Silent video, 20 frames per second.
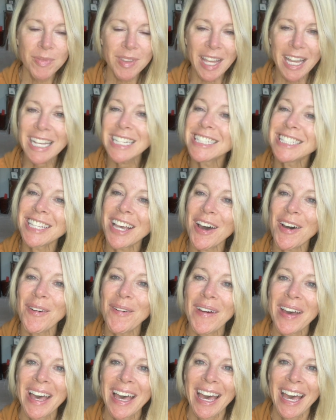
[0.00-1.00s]
And so,
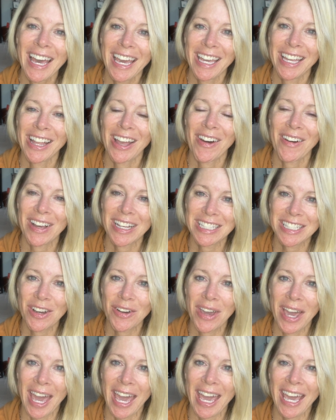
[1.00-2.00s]
you know, it's
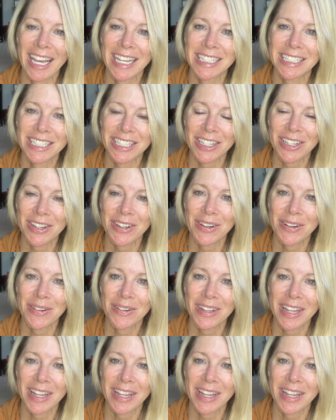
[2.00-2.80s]
okay to,